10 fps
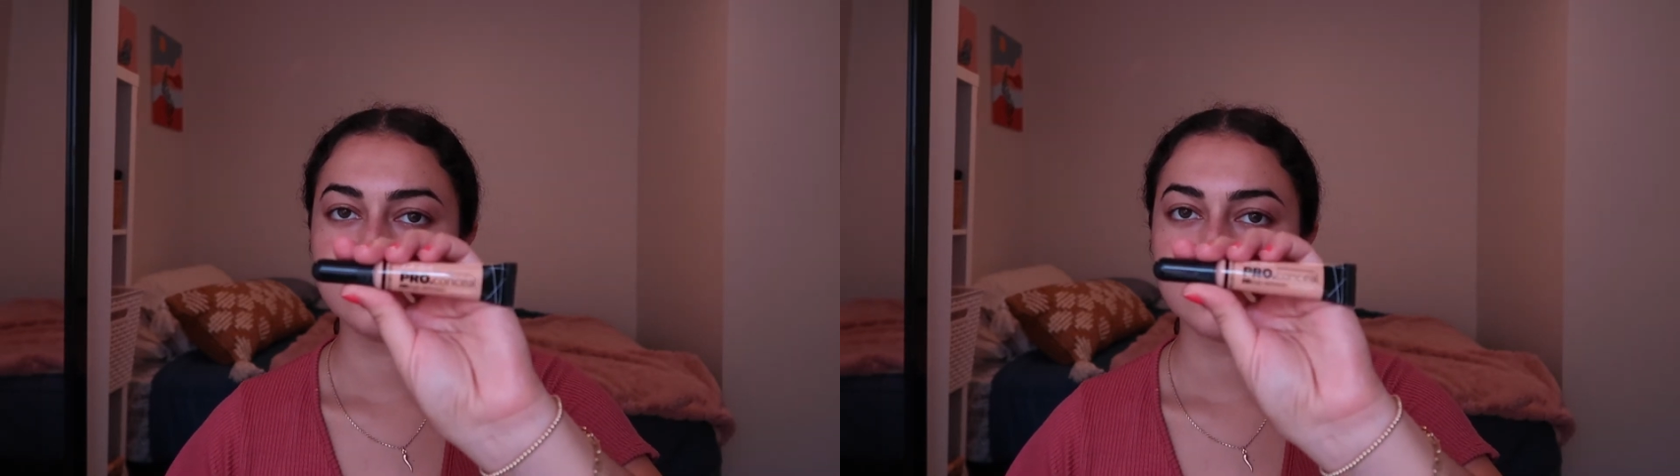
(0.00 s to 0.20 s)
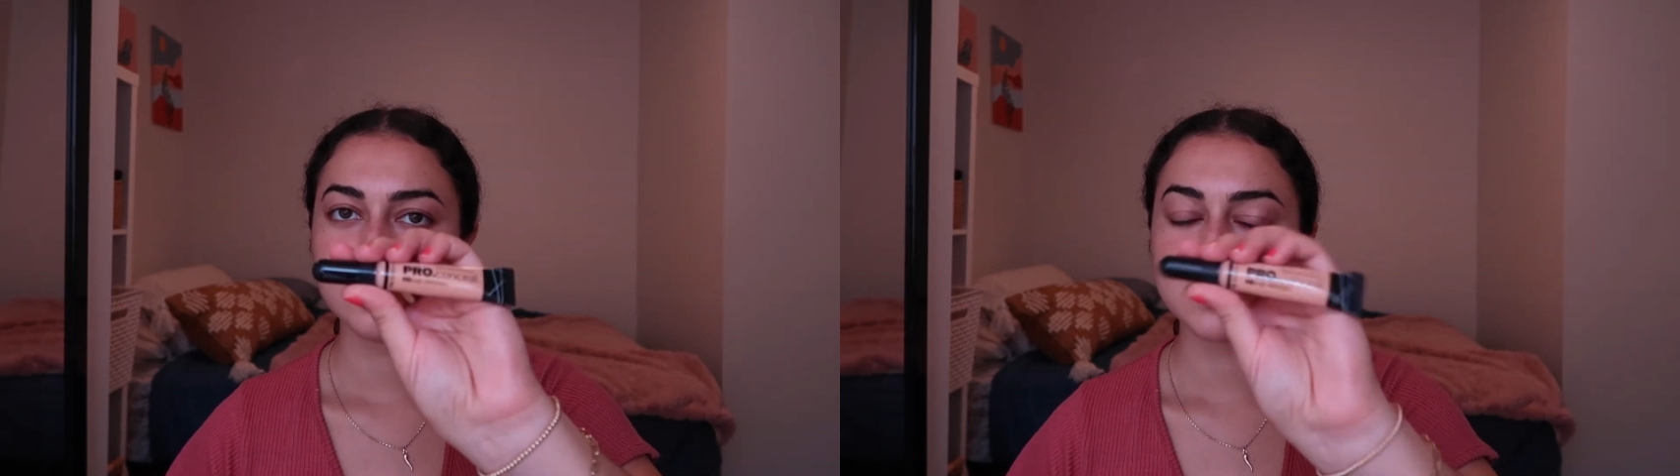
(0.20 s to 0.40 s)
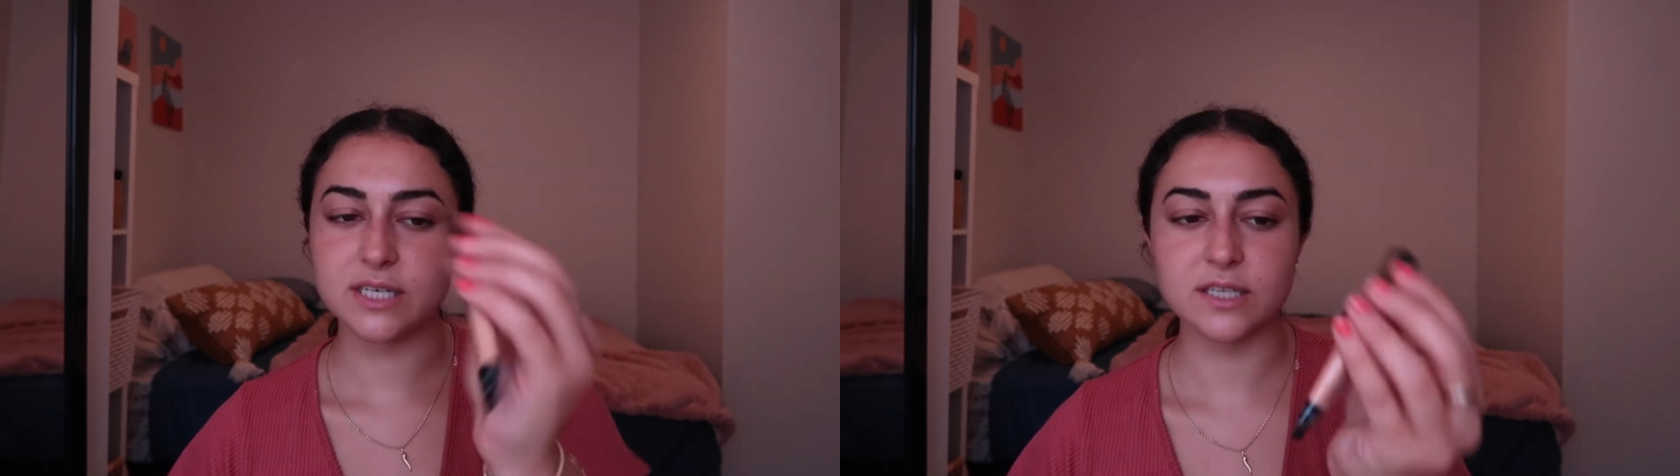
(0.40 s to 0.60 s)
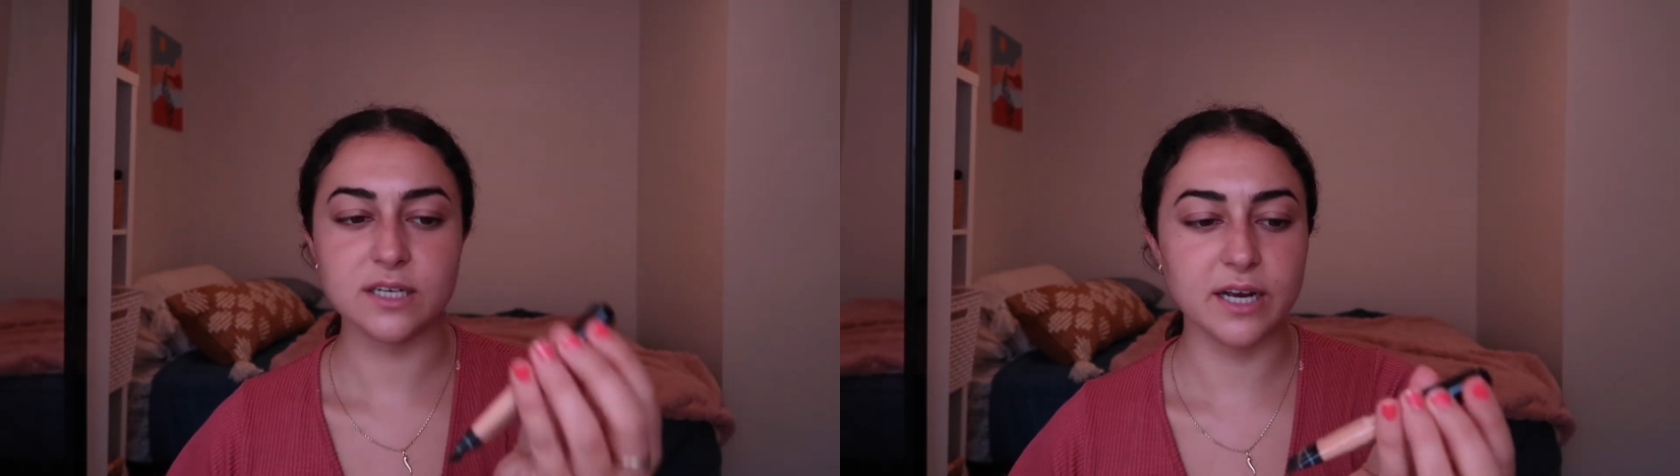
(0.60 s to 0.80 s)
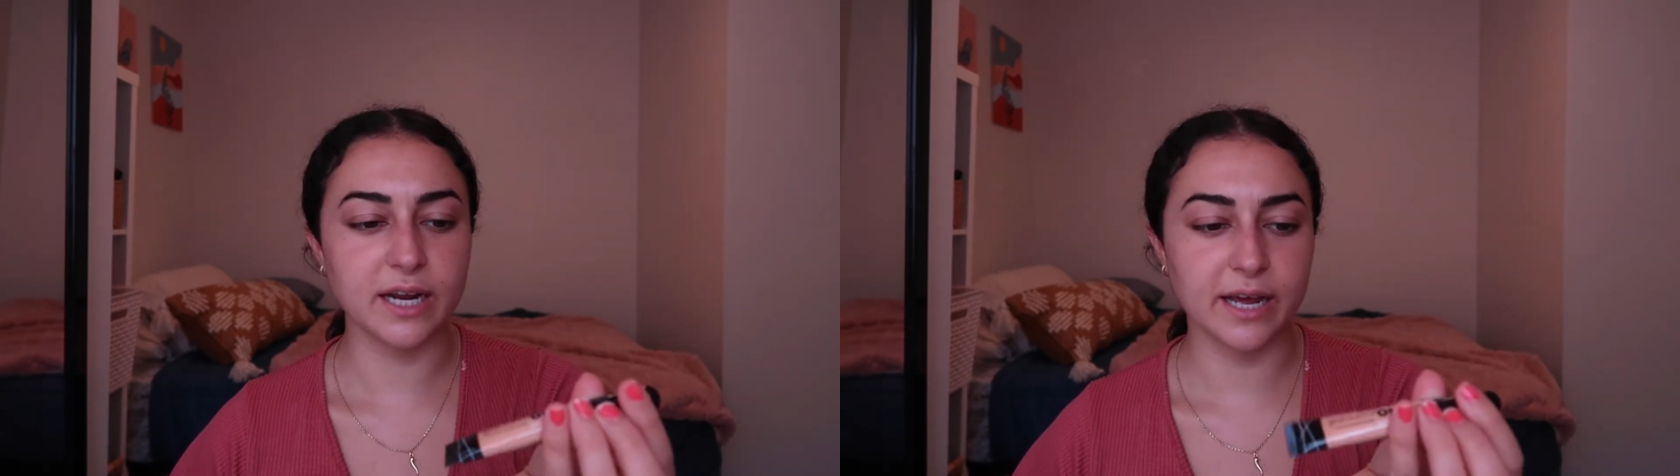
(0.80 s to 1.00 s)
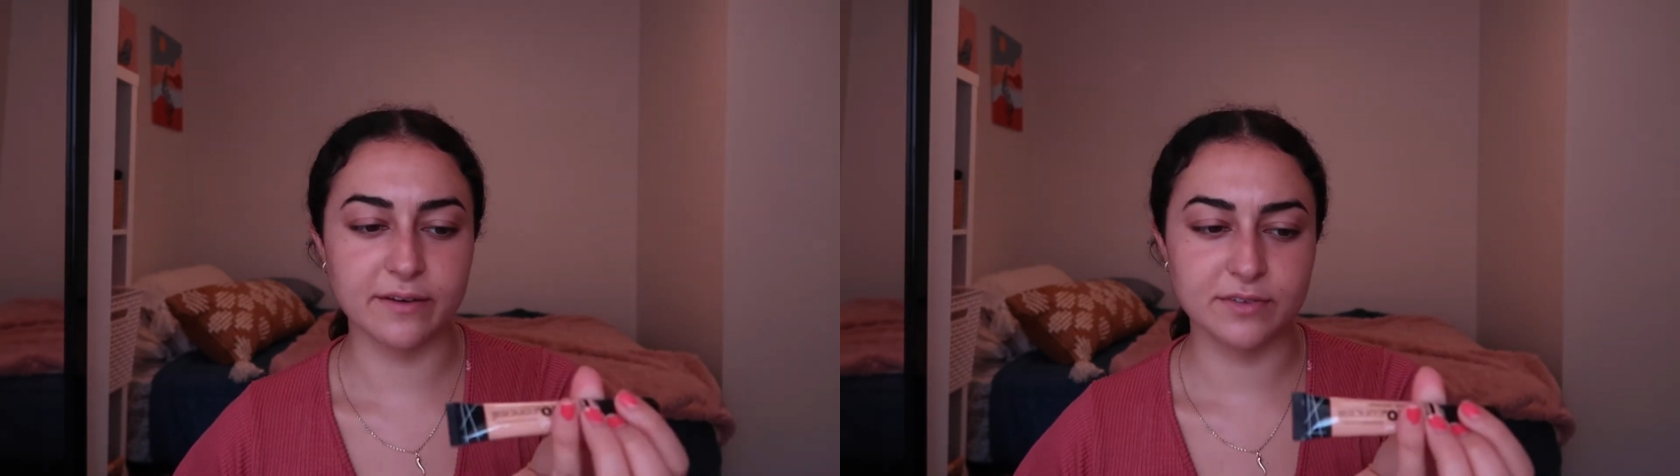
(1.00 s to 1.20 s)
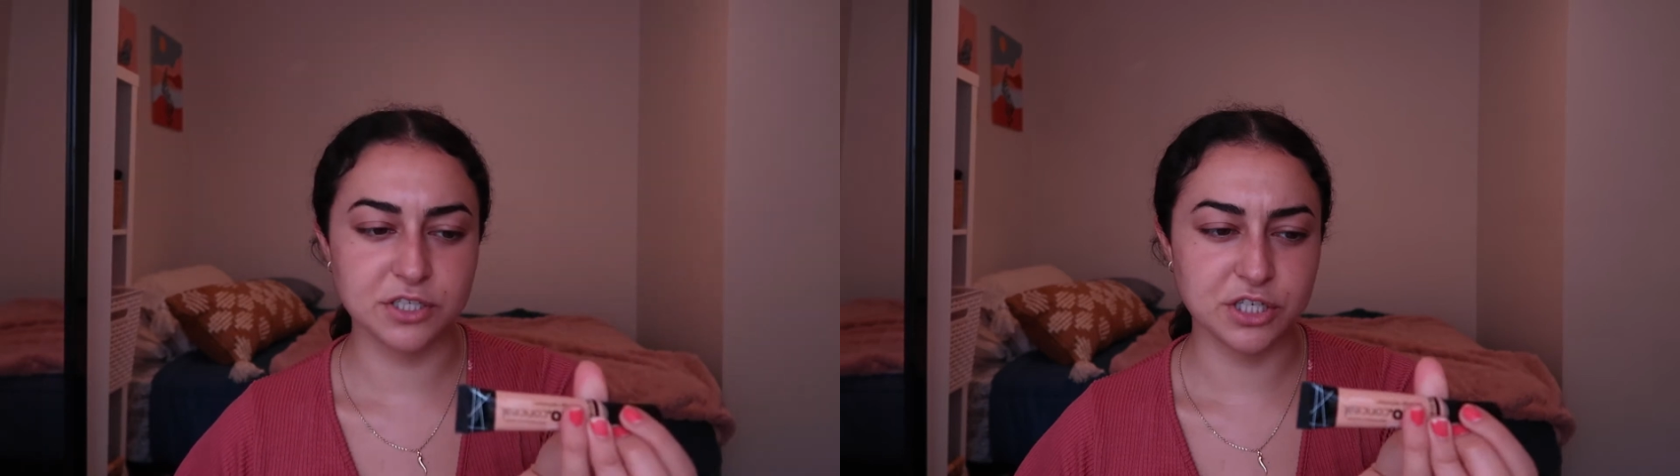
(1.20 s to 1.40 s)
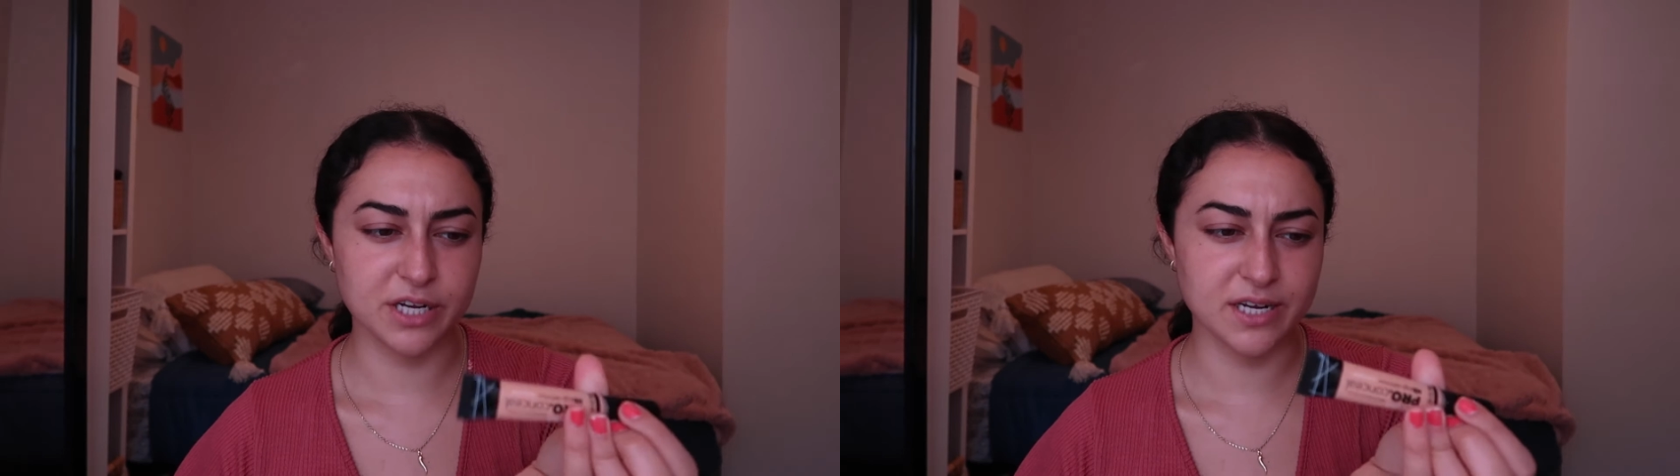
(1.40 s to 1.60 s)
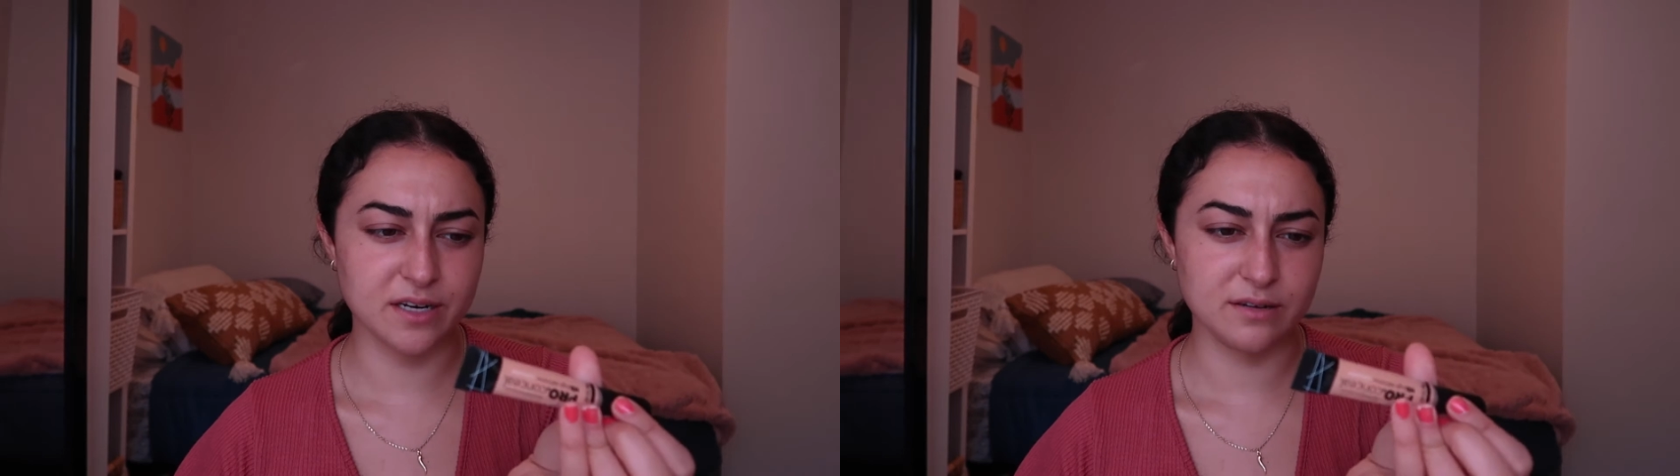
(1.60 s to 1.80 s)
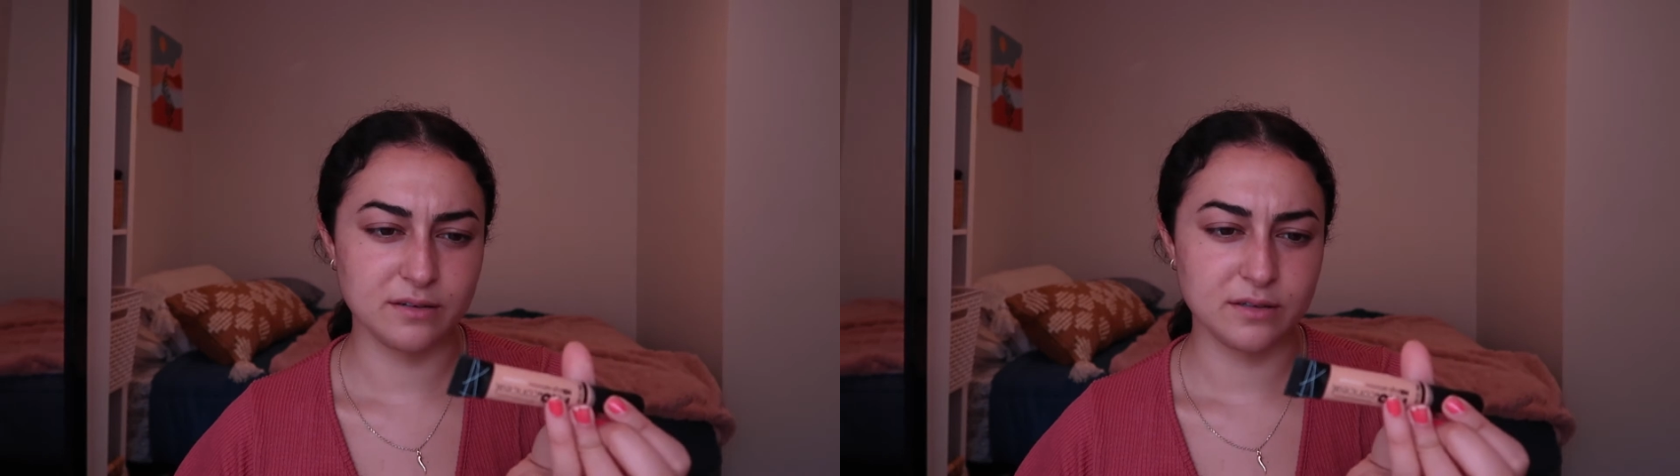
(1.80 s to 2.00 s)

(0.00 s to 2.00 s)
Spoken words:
concealer, and I have the shade